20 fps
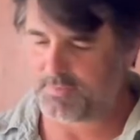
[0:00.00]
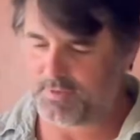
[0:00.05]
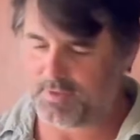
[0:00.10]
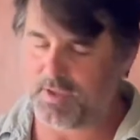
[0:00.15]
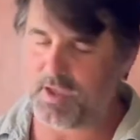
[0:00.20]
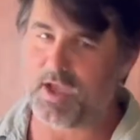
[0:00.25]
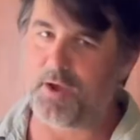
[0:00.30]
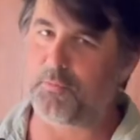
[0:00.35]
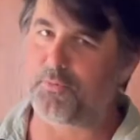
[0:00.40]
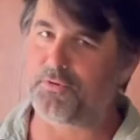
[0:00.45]

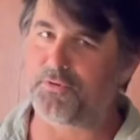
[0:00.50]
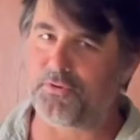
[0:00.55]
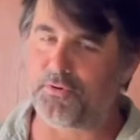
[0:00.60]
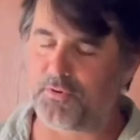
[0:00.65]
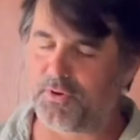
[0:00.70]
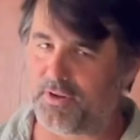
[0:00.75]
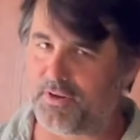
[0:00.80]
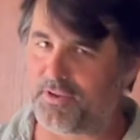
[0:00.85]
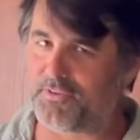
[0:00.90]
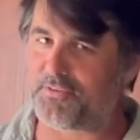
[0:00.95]
And we're
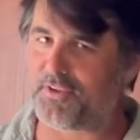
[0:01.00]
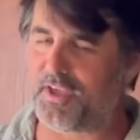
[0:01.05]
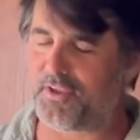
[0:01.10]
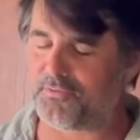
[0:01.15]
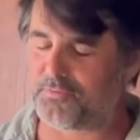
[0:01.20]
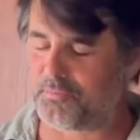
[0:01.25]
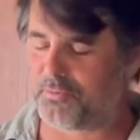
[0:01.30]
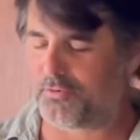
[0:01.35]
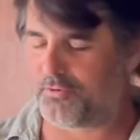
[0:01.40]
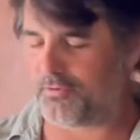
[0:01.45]
doing this as
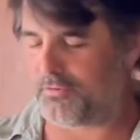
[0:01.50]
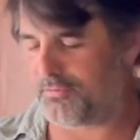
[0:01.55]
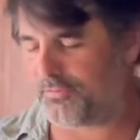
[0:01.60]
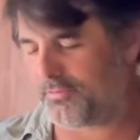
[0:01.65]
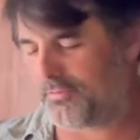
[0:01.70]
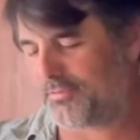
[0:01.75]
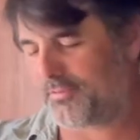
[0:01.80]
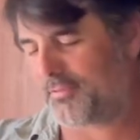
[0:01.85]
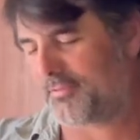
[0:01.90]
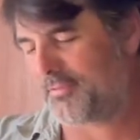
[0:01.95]
proof
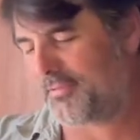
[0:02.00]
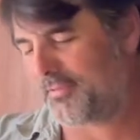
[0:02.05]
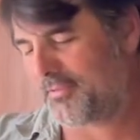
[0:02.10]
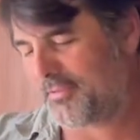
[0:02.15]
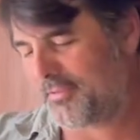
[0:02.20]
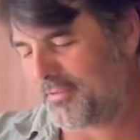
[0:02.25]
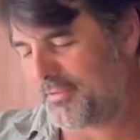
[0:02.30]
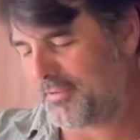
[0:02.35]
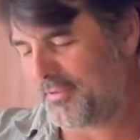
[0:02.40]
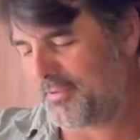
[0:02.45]

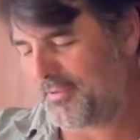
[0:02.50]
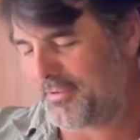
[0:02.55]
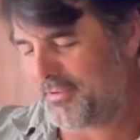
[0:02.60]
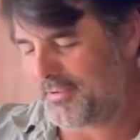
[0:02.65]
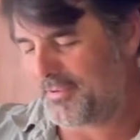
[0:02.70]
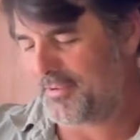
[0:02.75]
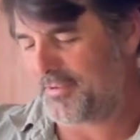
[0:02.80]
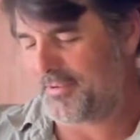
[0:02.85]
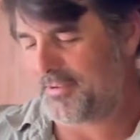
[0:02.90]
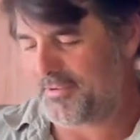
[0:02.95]

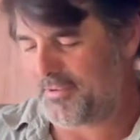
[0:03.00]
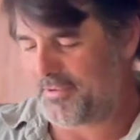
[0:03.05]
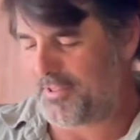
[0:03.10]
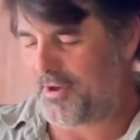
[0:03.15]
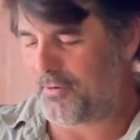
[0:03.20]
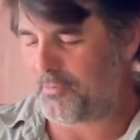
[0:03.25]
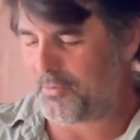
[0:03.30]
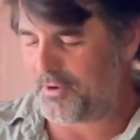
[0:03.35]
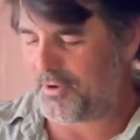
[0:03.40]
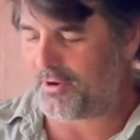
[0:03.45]

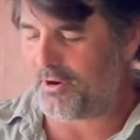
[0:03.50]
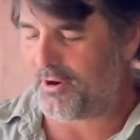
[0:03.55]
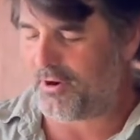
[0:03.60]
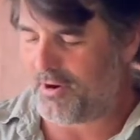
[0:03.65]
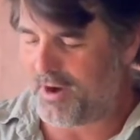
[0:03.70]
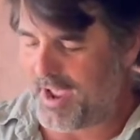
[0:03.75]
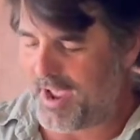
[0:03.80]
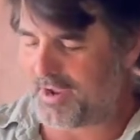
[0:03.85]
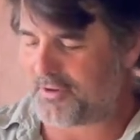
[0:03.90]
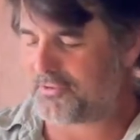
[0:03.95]
that we are
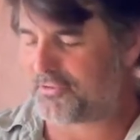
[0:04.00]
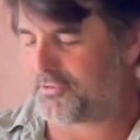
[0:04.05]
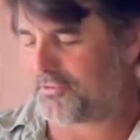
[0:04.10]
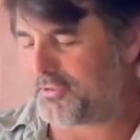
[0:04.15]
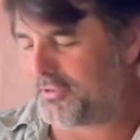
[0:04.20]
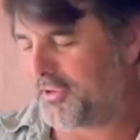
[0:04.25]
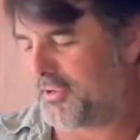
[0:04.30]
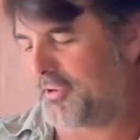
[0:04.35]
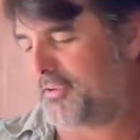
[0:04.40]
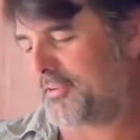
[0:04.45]

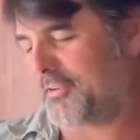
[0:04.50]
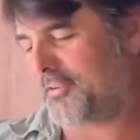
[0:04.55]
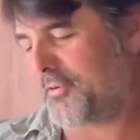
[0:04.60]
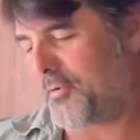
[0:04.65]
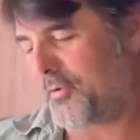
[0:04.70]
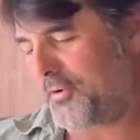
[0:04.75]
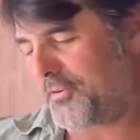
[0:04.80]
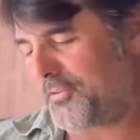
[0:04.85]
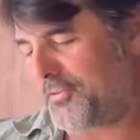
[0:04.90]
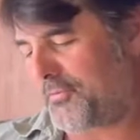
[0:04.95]
actually
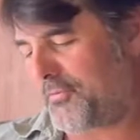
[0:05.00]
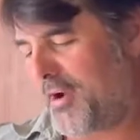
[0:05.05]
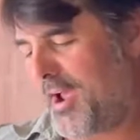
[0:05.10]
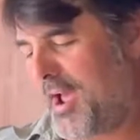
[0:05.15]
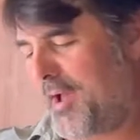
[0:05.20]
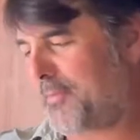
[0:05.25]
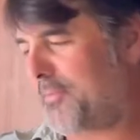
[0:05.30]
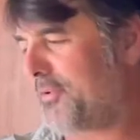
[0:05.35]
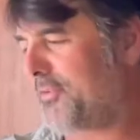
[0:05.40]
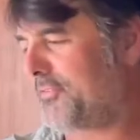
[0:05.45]
going to
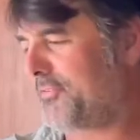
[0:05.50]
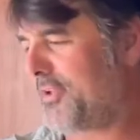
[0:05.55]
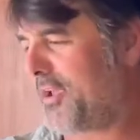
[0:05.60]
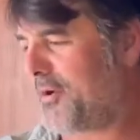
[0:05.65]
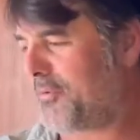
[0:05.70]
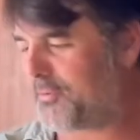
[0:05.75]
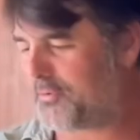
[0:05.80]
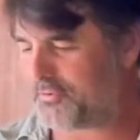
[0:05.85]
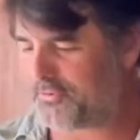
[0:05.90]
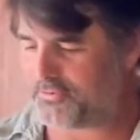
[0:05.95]
wrap a
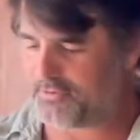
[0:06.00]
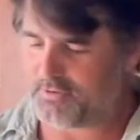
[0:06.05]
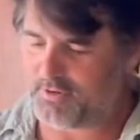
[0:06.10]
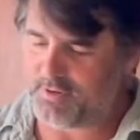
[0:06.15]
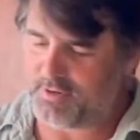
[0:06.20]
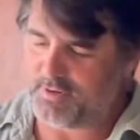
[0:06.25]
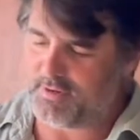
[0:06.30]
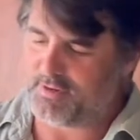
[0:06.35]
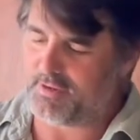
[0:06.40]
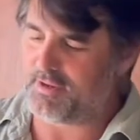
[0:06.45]
sandwich
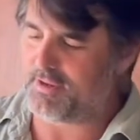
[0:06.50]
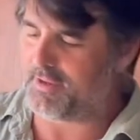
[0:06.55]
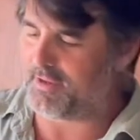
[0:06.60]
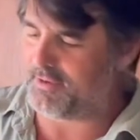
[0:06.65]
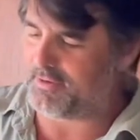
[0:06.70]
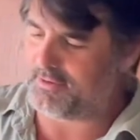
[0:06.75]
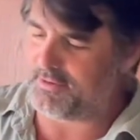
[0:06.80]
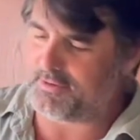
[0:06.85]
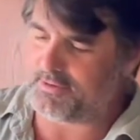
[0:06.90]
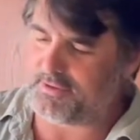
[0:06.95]

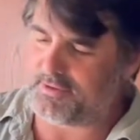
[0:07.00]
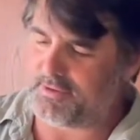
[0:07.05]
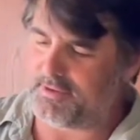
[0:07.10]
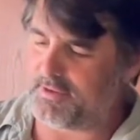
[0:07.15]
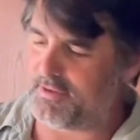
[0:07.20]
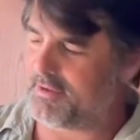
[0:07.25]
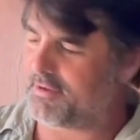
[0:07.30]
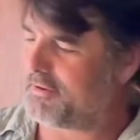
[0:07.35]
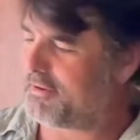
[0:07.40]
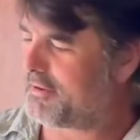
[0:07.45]
in the
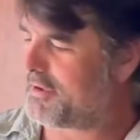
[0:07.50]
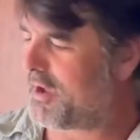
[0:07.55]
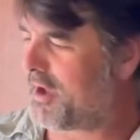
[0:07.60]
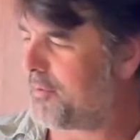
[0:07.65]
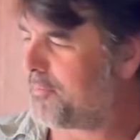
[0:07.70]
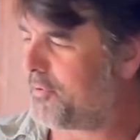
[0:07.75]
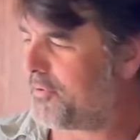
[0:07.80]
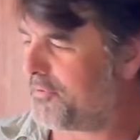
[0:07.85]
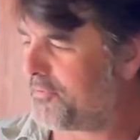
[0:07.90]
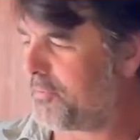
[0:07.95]

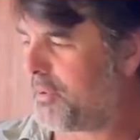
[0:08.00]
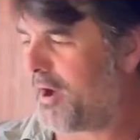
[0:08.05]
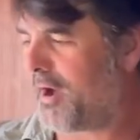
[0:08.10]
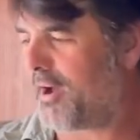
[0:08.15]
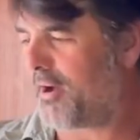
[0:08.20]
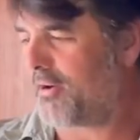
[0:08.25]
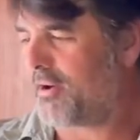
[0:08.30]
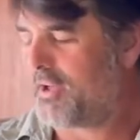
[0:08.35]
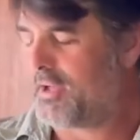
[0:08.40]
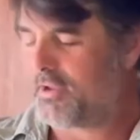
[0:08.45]
compost
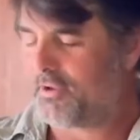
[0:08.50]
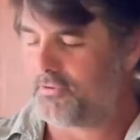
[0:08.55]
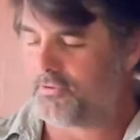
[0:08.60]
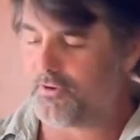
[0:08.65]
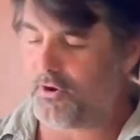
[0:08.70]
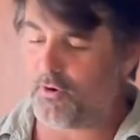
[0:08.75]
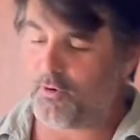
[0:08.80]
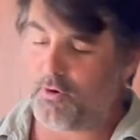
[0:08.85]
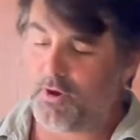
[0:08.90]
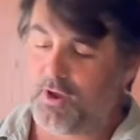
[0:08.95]
pile.
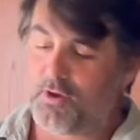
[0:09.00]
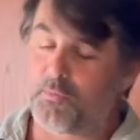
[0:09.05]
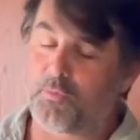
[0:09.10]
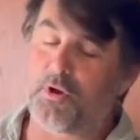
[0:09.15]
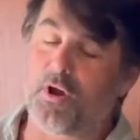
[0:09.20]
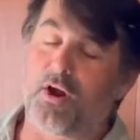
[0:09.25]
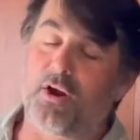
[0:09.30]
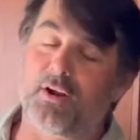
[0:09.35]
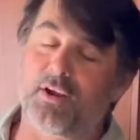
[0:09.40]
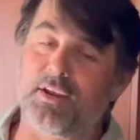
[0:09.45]
So we
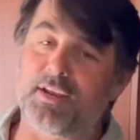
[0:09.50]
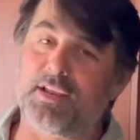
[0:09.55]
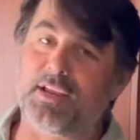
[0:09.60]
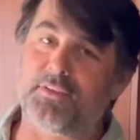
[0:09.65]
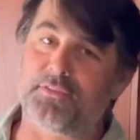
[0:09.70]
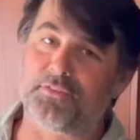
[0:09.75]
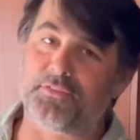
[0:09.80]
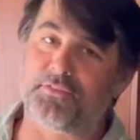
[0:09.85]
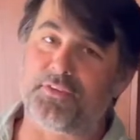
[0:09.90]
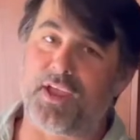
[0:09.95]
are going to eat
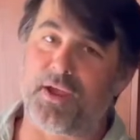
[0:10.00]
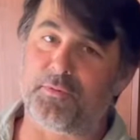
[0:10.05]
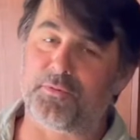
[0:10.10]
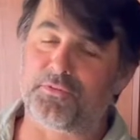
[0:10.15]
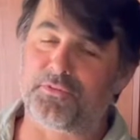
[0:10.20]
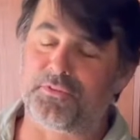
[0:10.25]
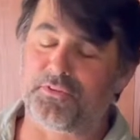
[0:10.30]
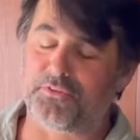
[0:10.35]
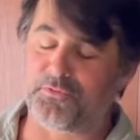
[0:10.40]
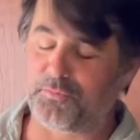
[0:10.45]
the
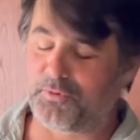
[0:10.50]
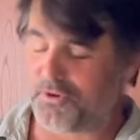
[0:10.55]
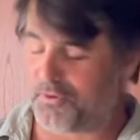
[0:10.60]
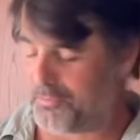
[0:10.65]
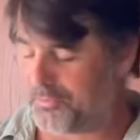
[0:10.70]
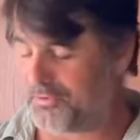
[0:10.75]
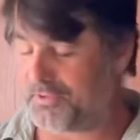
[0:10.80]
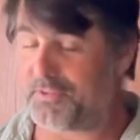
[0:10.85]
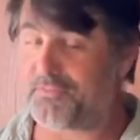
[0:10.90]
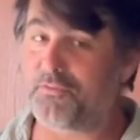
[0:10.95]
sandwich because we don't
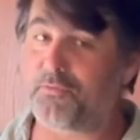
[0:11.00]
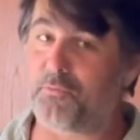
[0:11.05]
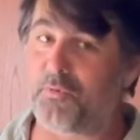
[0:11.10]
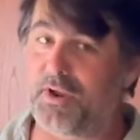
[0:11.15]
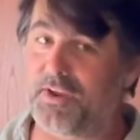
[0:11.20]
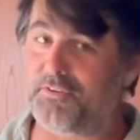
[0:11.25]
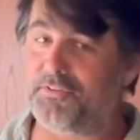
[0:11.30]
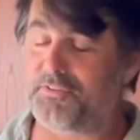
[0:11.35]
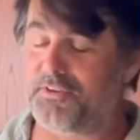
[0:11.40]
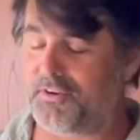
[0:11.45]
believe in
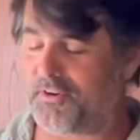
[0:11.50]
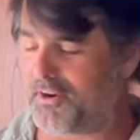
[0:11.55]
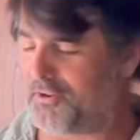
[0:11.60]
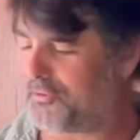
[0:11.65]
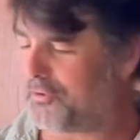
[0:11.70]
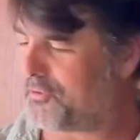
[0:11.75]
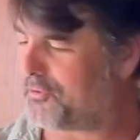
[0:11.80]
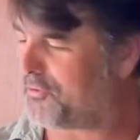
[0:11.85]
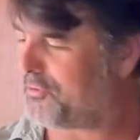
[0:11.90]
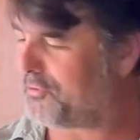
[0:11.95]
waste here at
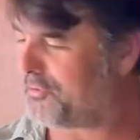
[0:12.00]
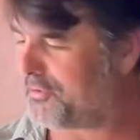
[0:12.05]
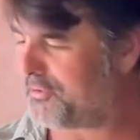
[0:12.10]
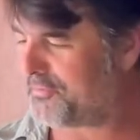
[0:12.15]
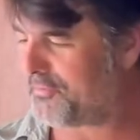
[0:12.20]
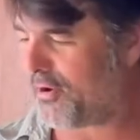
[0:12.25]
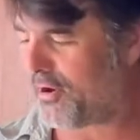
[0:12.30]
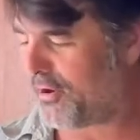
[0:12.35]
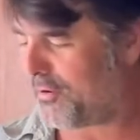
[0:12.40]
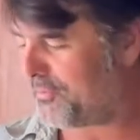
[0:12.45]
Local Cooling
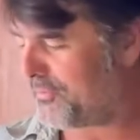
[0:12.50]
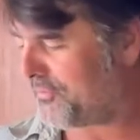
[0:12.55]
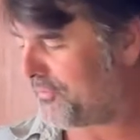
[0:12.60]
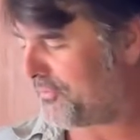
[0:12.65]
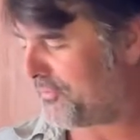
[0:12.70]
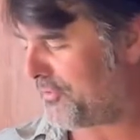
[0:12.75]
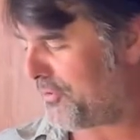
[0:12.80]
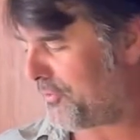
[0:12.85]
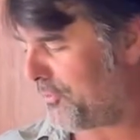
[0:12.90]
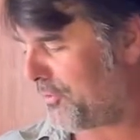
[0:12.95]
Farms.
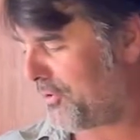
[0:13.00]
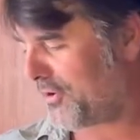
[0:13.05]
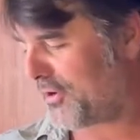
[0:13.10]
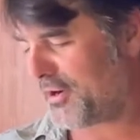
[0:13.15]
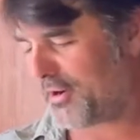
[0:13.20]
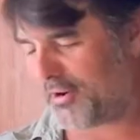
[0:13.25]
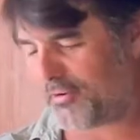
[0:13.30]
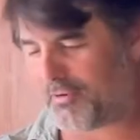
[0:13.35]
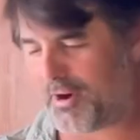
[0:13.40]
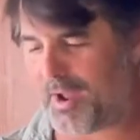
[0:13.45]
So we're going
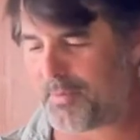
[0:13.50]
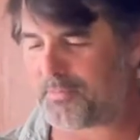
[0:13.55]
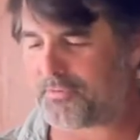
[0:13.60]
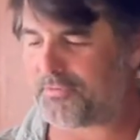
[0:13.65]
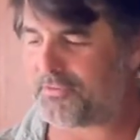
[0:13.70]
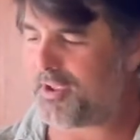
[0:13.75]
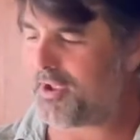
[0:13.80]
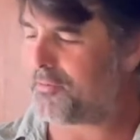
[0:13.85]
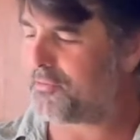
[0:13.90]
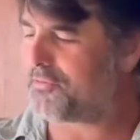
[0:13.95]
to wrap the
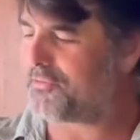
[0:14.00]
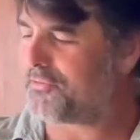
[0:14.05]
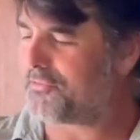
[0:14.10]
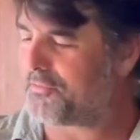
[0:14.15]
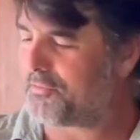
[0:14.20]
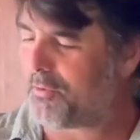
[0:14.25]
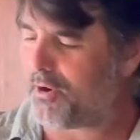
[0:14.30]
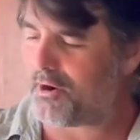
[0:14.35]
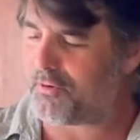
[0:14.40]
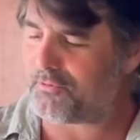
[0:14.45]
sandwich in
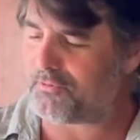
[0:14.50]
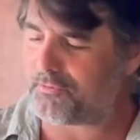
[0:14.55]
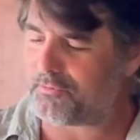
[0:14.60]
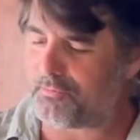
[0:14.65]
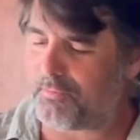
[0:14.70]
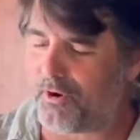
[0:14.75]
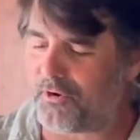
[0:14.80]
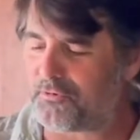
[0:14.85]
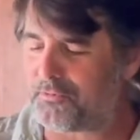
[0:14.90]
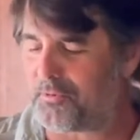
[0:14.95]

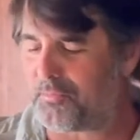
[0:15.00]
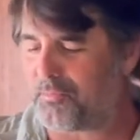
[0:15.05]
parchment